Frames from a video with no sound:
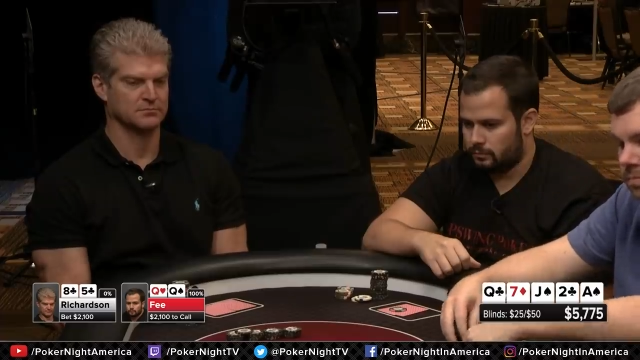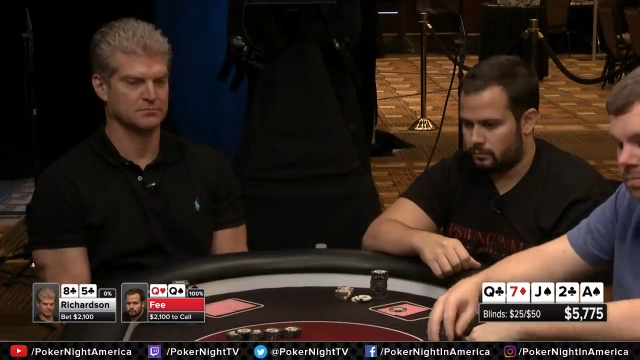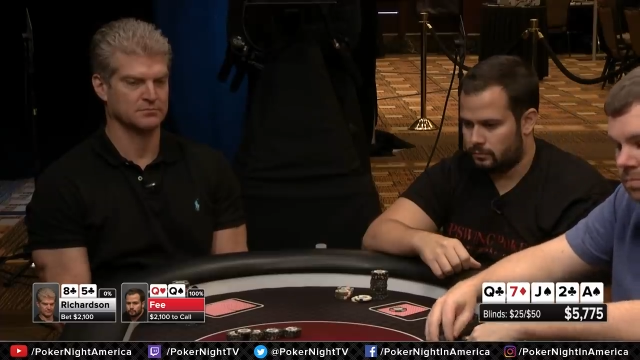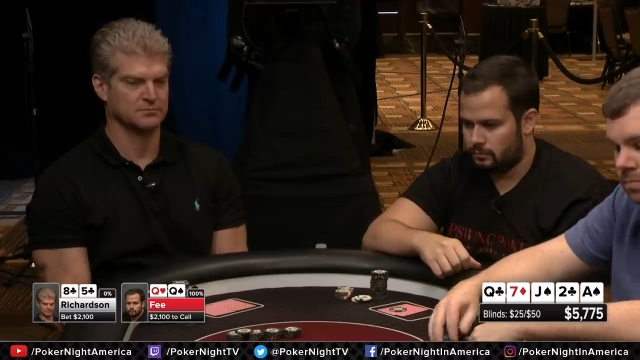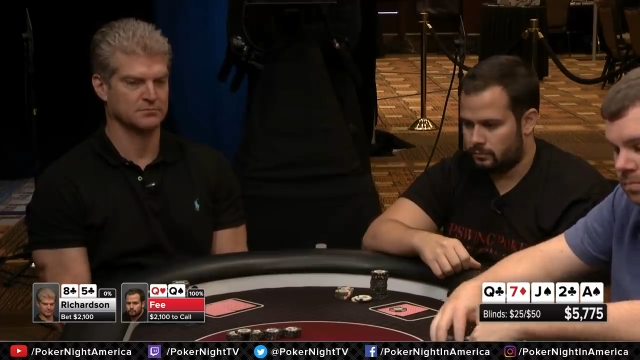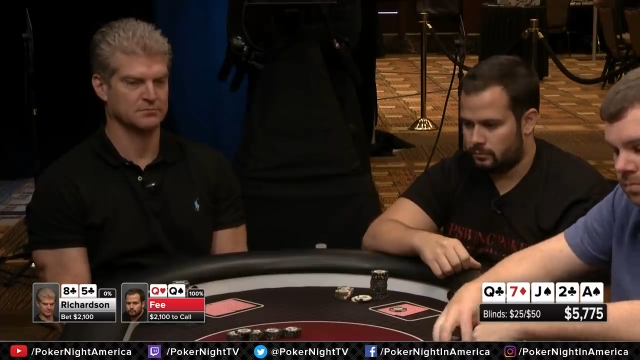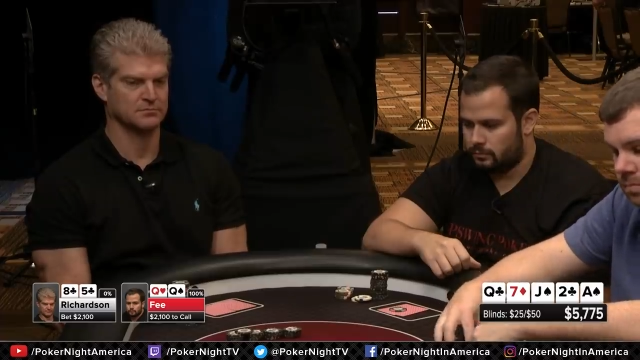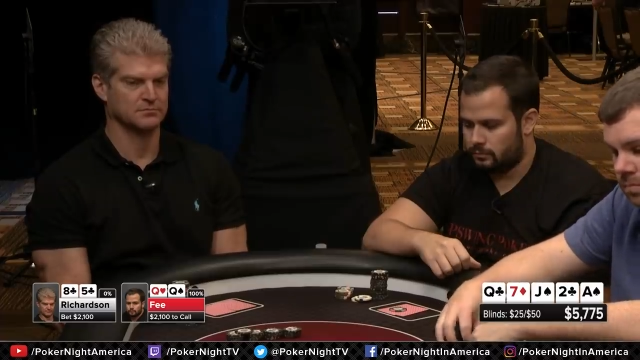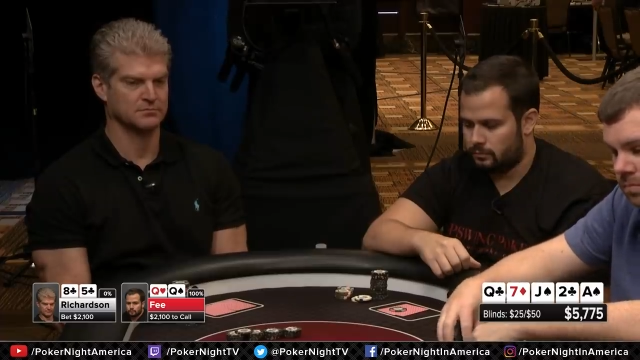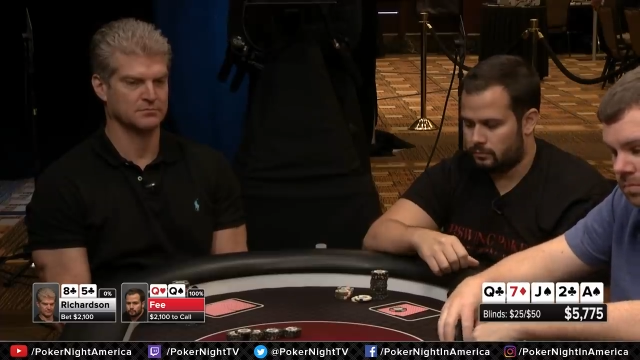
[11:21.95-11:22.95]

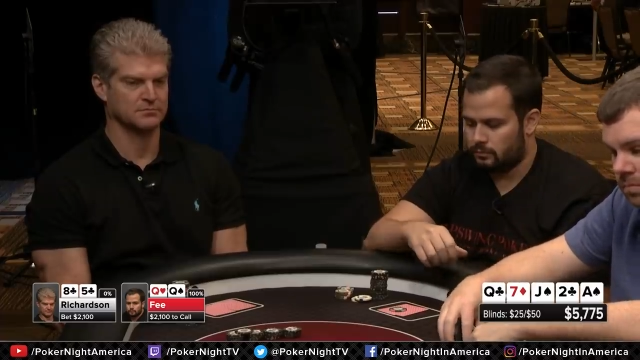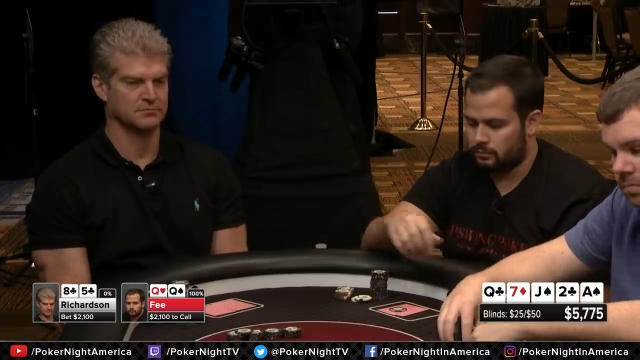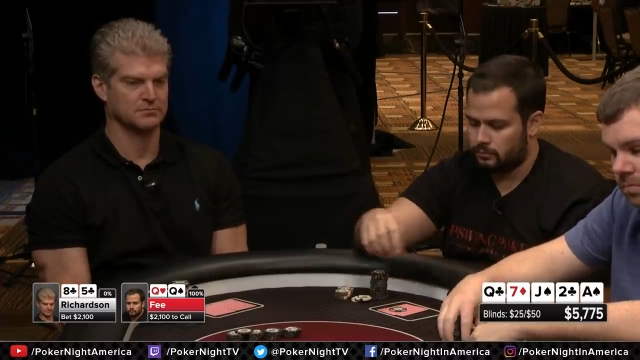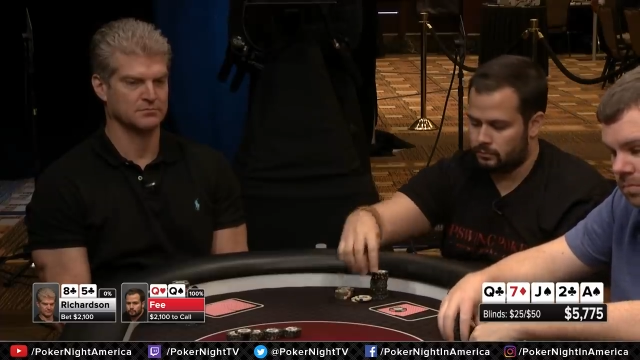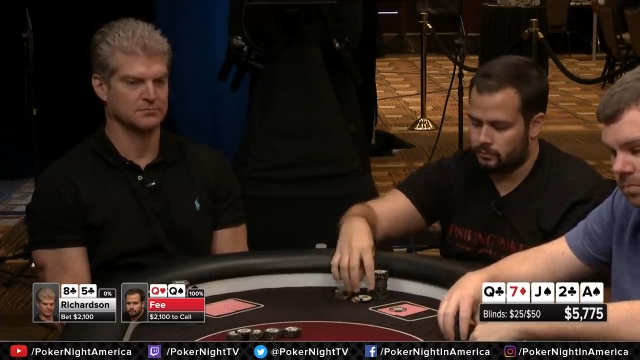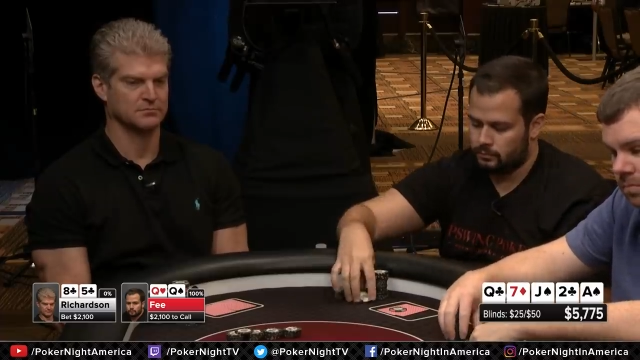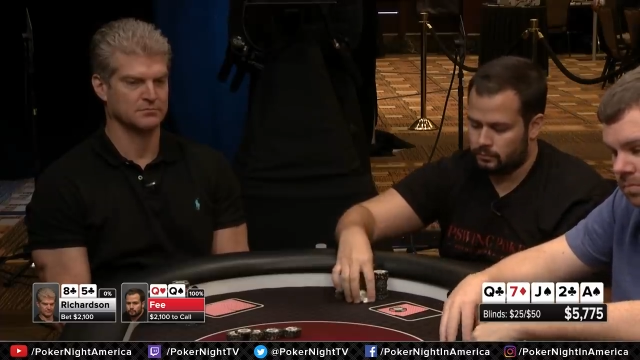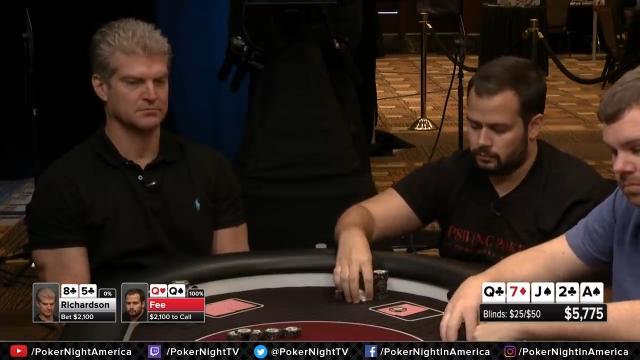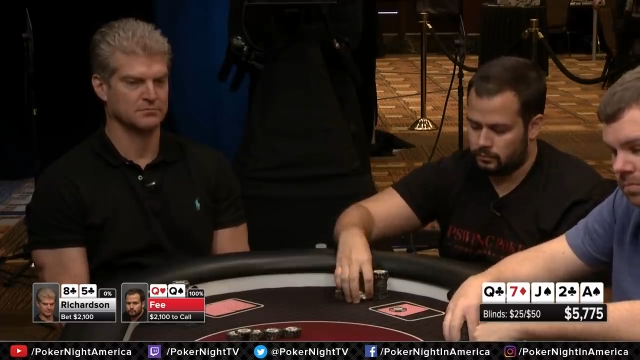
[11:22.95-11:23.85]
(no one is talking)